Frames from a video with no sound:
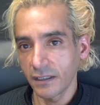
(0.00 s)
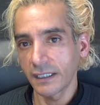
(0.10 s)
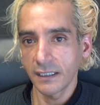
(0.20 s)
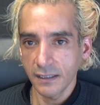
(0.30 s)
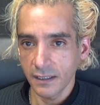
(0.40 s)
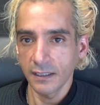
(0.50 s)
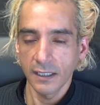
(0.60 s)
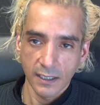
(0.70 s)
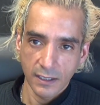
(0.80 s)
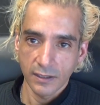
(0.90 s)
I need to,
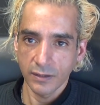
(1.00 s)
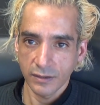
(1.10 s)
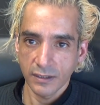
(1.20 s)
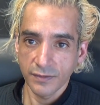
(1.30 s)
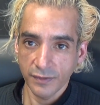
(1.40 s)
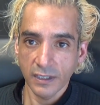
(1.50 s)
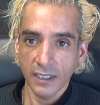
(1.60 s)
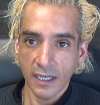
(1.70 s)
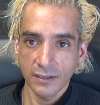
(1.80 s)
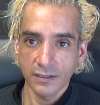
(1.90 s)
you know, it's for the
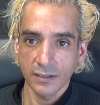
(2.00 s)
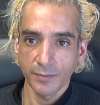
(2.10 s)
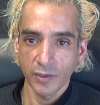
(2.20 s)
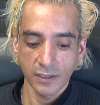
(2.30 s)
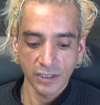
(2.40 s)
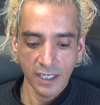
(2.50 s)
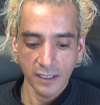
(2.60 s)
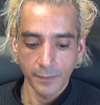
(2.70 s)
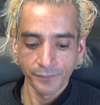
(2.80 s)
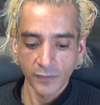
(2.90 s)
guys who support the channel.